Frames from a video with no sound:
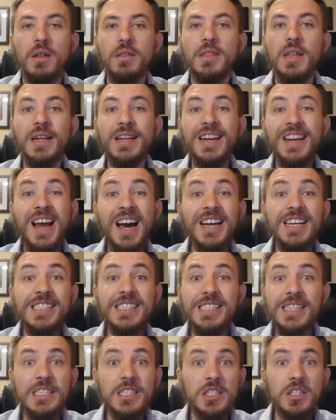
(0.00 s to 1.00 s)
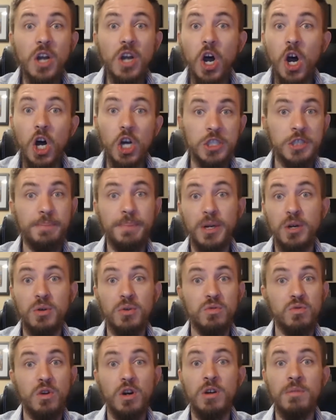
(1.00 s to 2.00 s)
The nicest
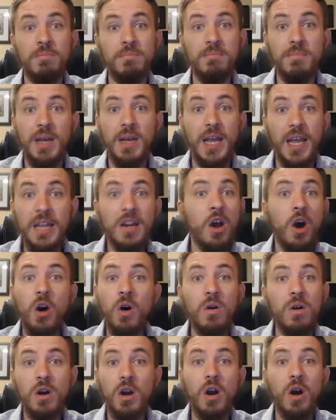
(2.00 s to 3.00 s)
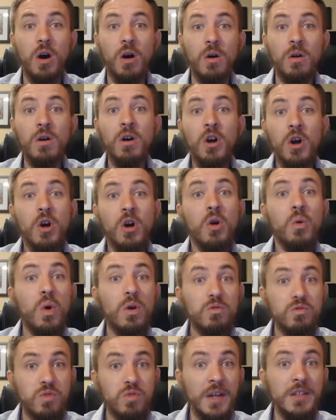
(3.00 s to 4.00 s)
hospital room in Hong Kong
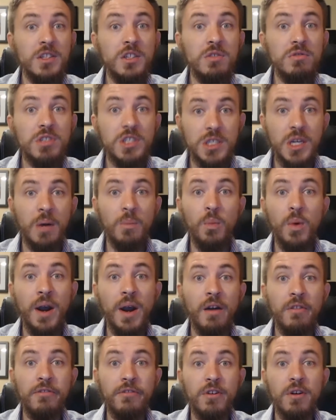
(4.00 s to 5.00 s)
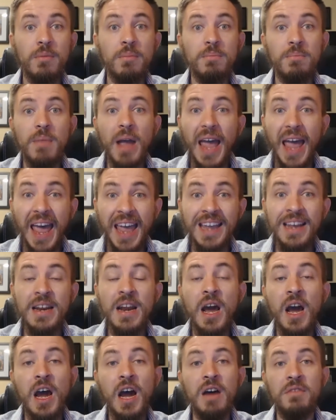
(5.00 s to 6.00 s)
will run you somewhere from
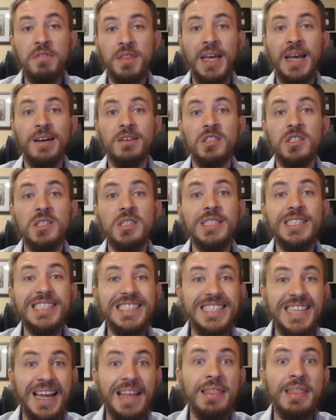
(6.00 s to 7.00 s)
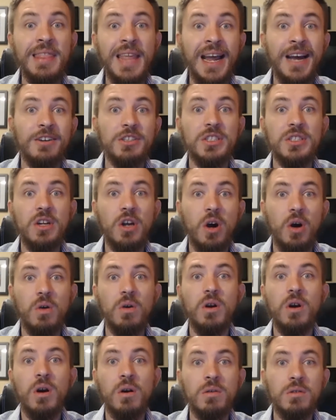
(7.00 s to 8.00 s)
8,500 to 10,000
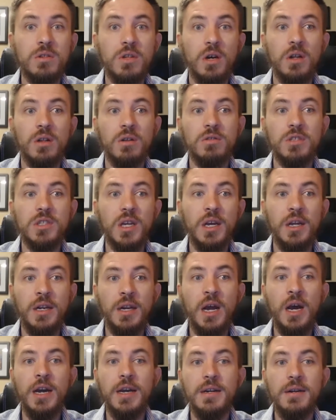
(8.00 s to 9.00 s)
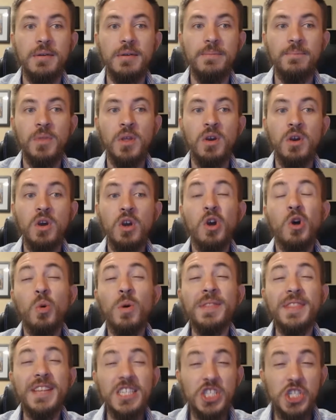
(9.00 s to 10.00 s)
Hong Kong dollars a night,
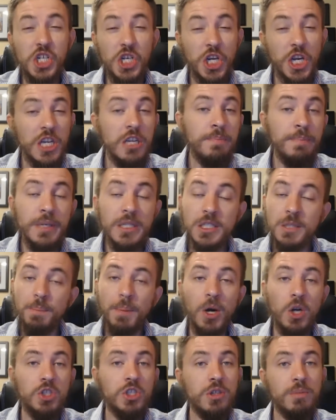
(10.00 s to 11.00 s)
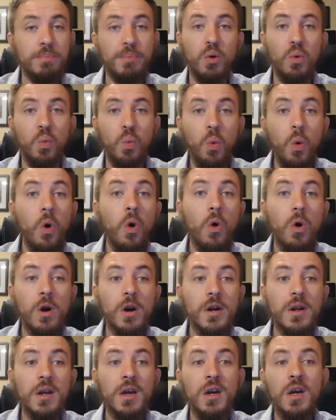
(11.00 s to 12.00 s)
with the cheapest possible
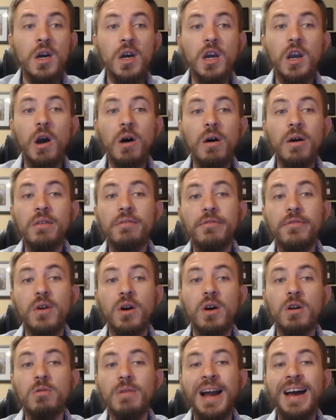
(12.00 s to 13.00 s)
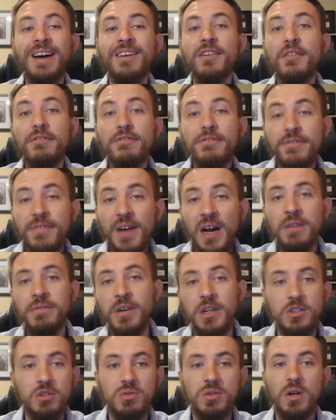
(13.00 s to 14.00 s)
ward going for around
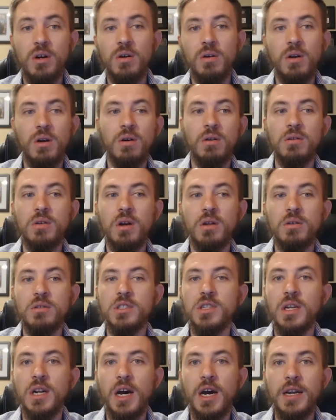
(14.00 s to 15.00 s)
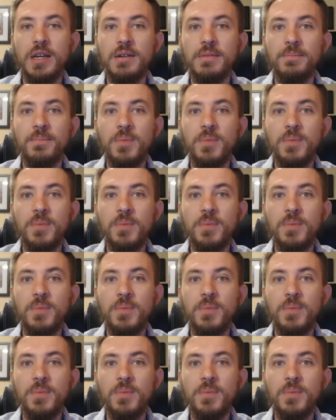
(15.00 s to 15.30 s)
500 Hong Kong dollars a night.